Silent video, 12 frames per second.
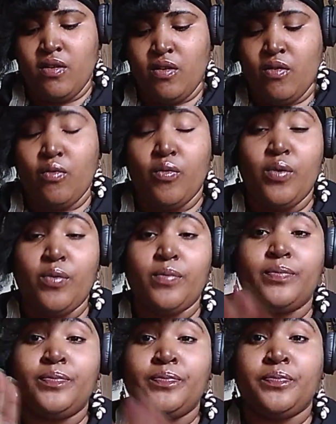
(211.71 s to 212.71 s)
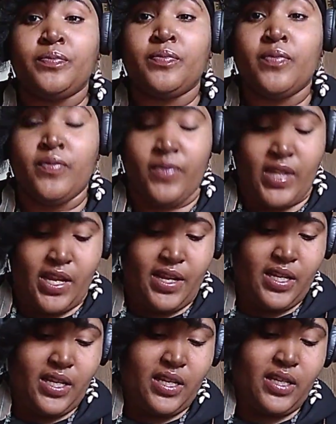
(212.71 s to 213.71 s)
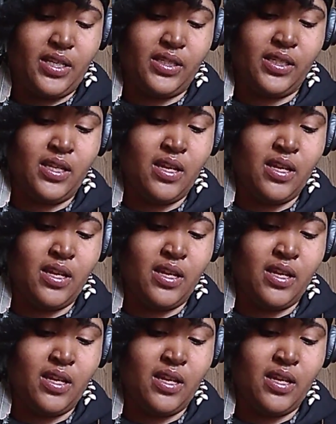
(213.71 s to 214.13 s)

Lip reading: Woo. There it is.